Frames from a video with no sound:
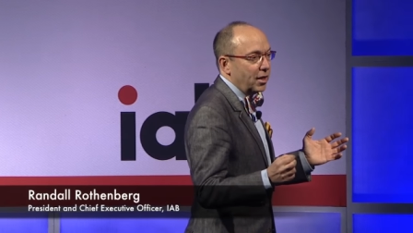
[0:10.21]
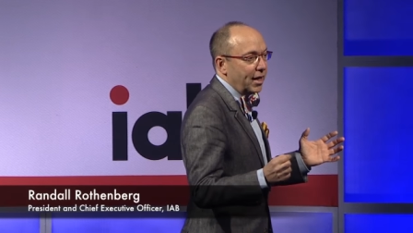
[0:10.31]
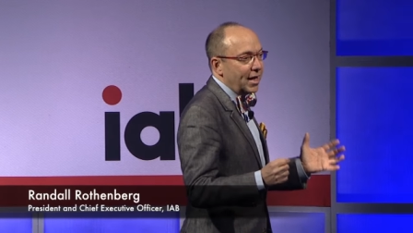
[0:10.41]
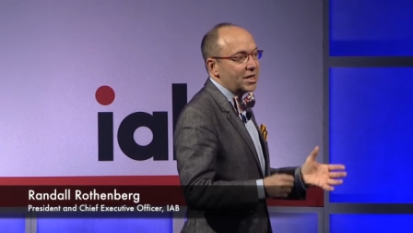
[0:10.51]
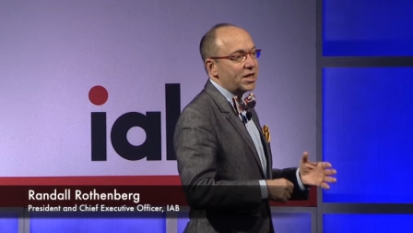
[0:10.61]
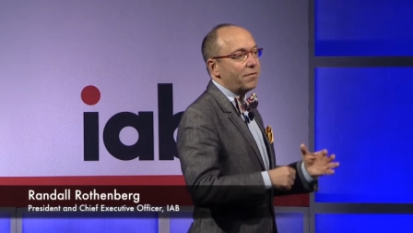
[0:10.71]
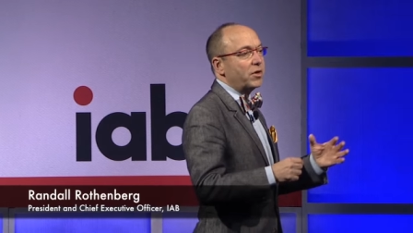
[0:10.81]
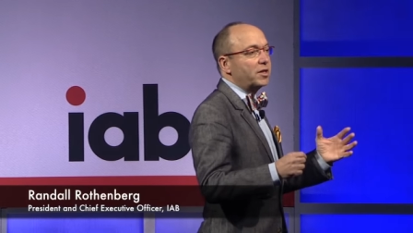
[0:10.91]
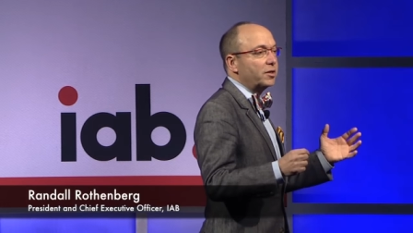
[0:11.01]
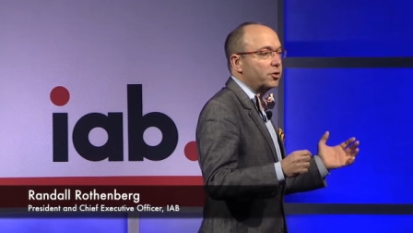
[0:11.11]
It has
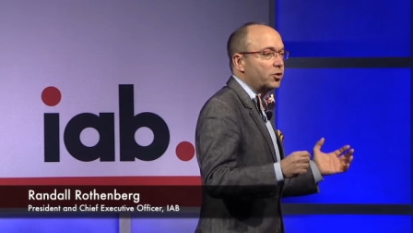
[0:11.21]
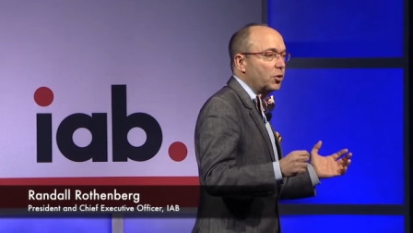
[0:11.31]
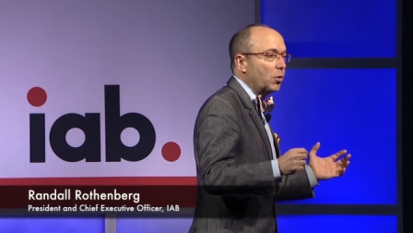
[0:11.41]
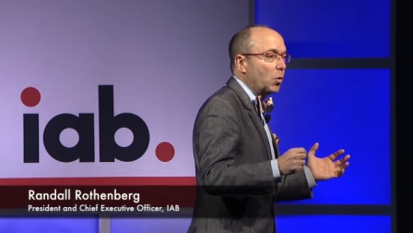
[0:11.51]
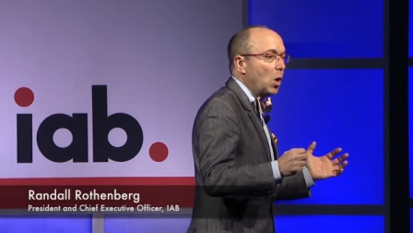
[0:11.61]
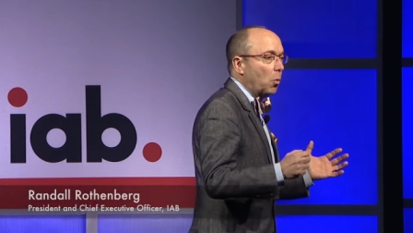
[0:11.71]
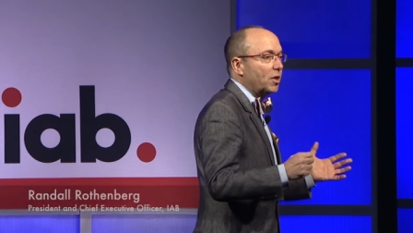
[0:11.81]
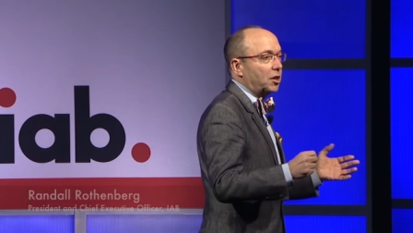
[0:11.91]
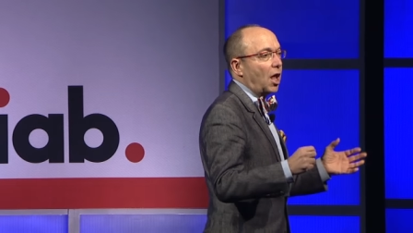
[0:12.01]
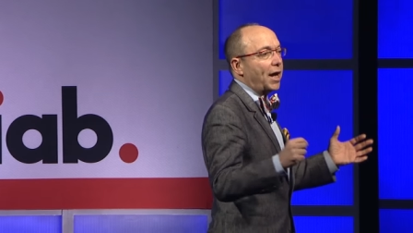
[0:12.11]
everything to do
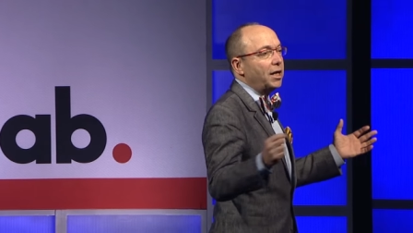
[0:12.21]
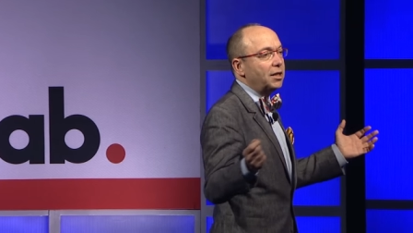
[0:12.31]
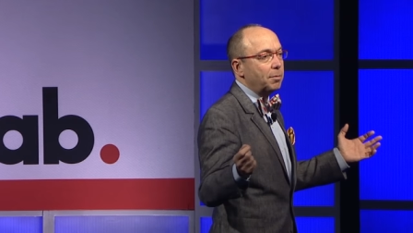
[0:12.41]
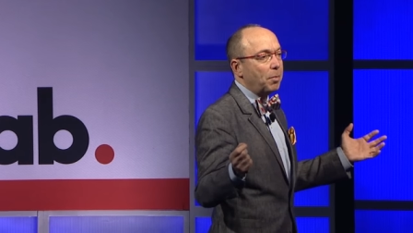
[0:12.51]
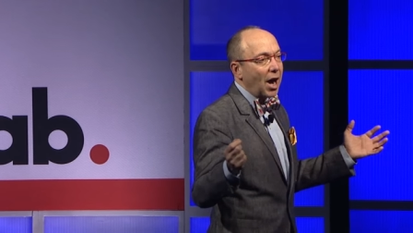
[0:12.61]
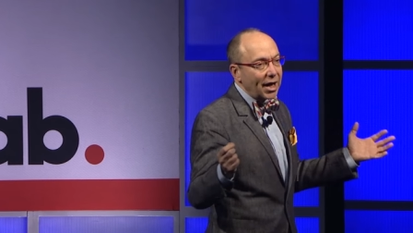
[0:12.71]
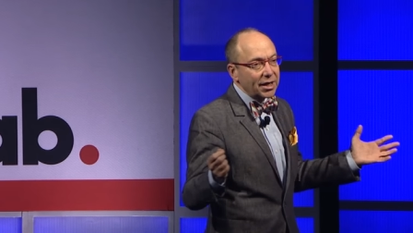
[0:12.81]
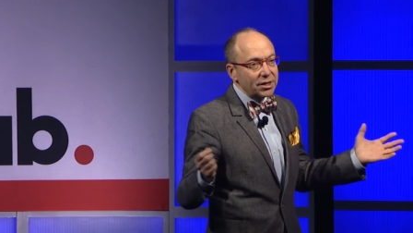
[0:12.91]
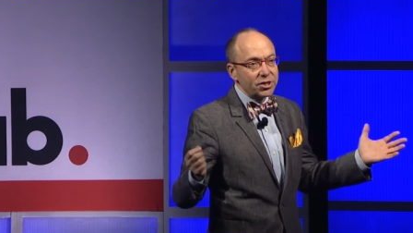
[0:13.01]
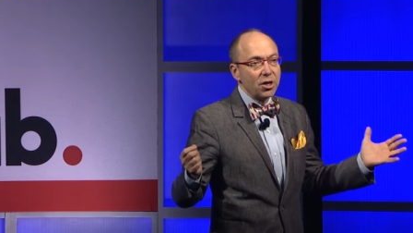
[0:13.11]
with lining the
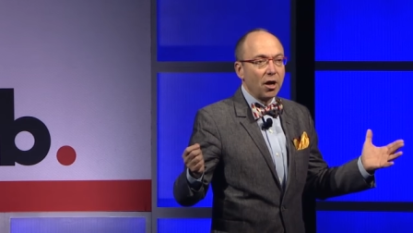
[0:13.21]
pockets